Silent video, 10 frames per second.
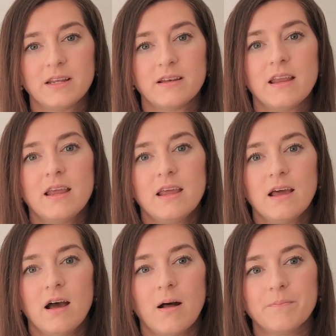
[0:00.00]
And
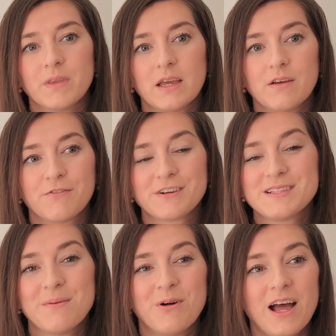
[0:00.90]
for
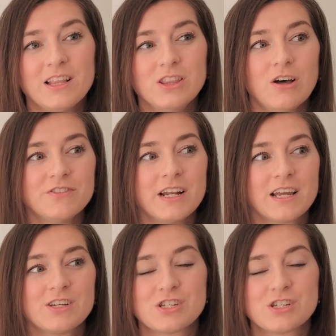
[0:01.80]
example, I love that I could